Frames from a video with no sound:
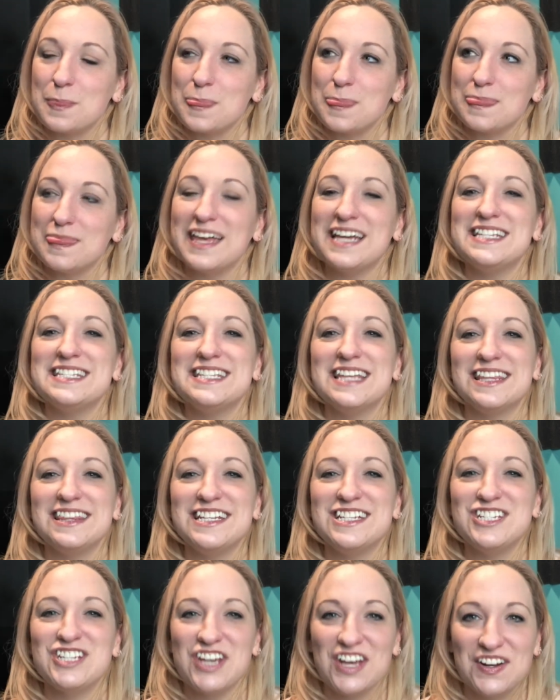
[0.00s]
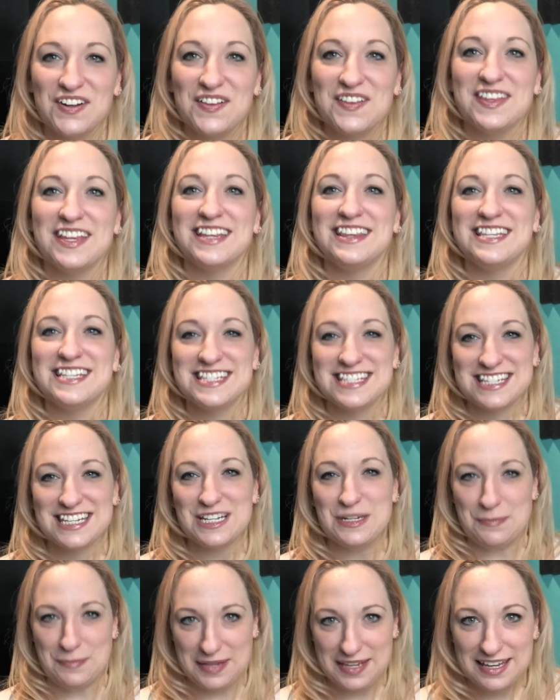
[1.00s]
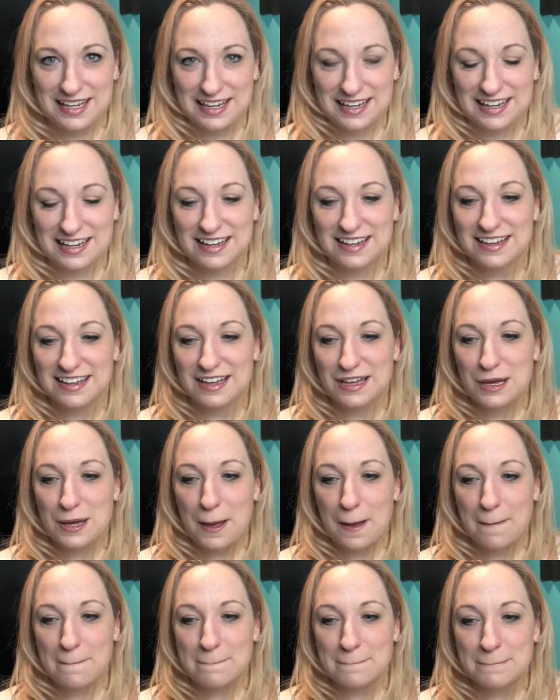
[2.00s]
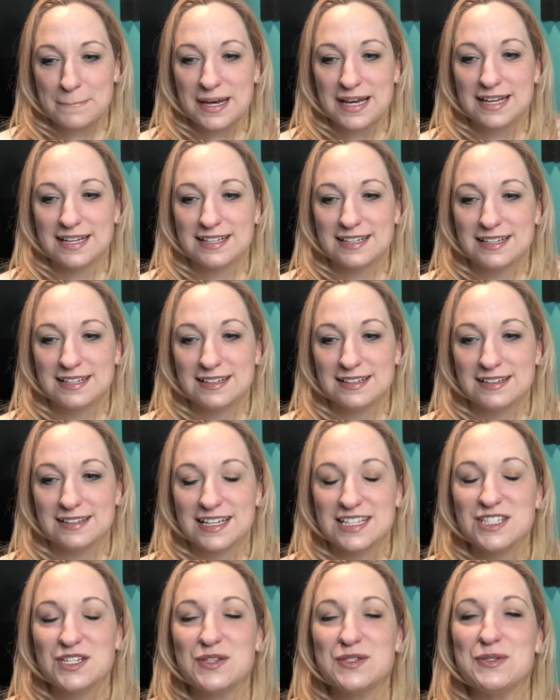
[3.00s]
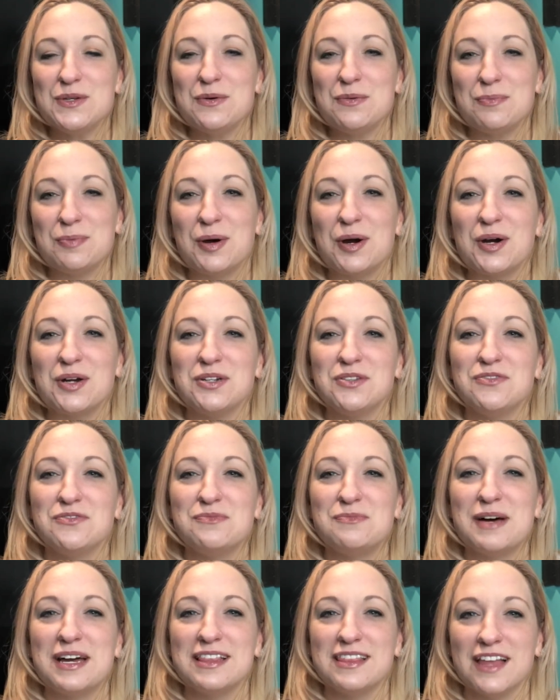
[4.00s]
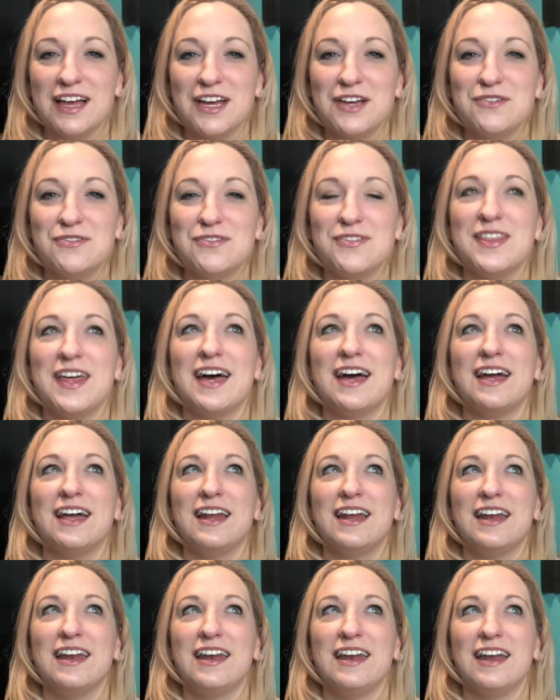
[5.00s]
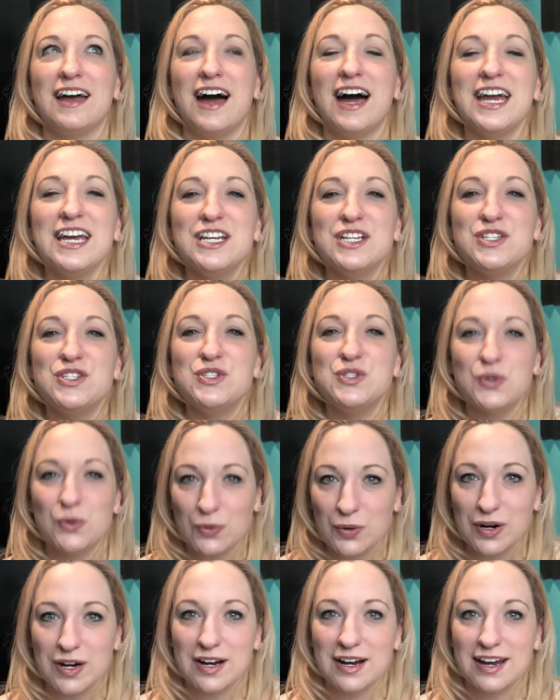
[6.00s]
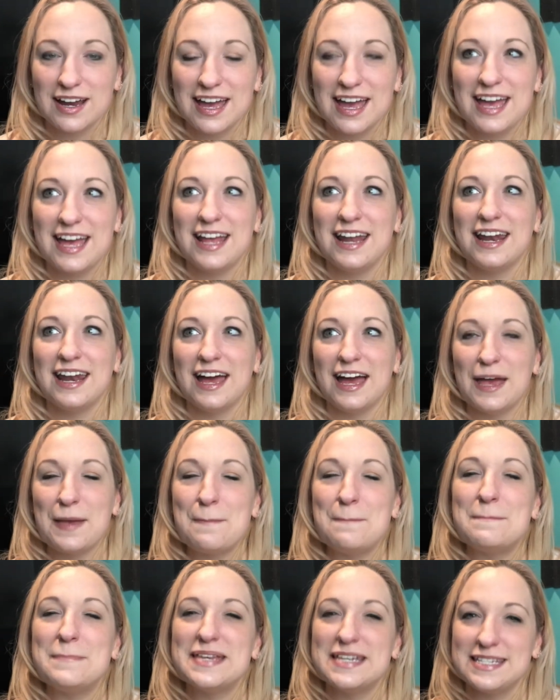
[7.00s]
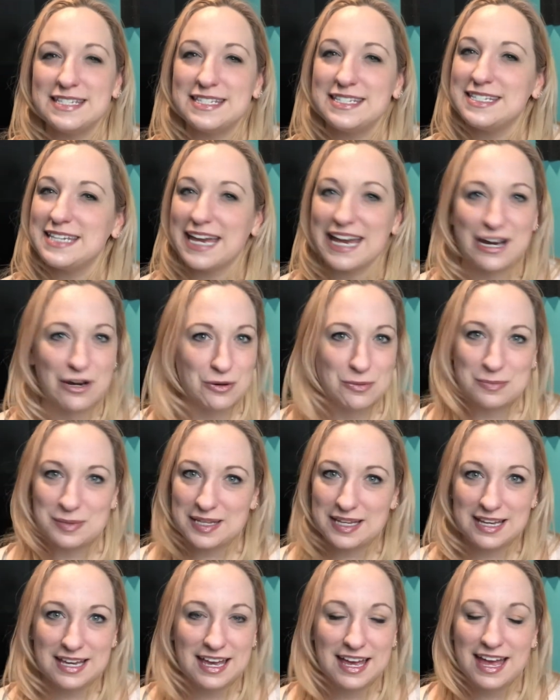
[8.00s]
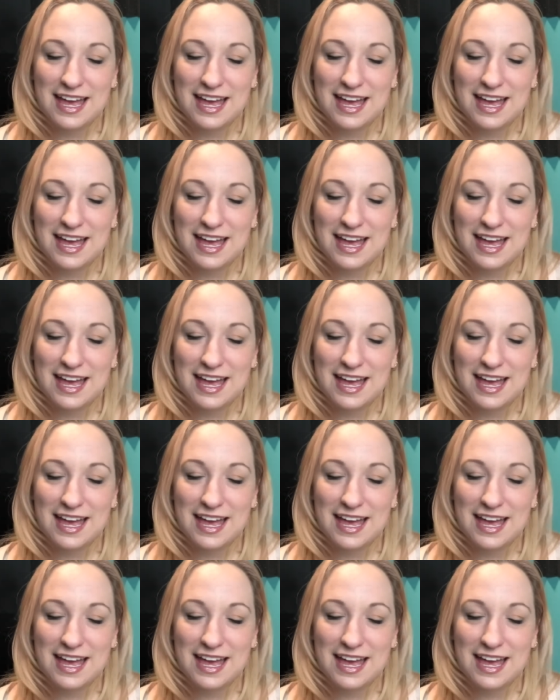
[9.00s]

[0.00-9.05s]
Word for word: that's not the channel that this can be. But that's also a part of my life that I adore and I miss terribly.